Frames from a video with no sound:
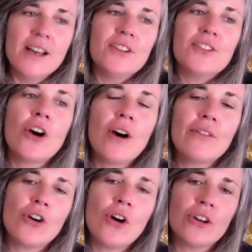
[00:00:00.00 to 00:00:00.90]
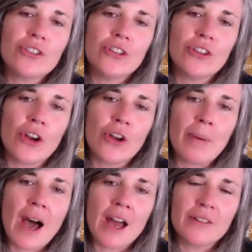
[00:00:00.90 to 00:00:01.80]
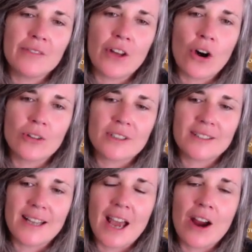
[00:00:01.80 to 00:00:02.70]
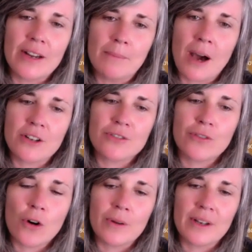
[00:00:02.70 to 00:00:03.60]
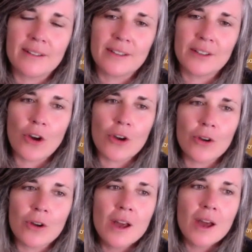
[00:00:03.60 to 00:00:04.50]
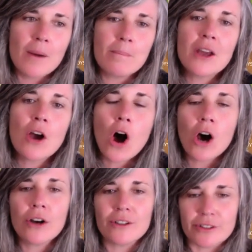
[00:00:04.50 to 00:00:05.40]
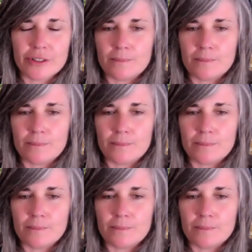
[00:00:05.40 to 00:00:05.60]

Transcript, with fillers: So, of course, you know, part of the whole Tartarian march forward is to go beyond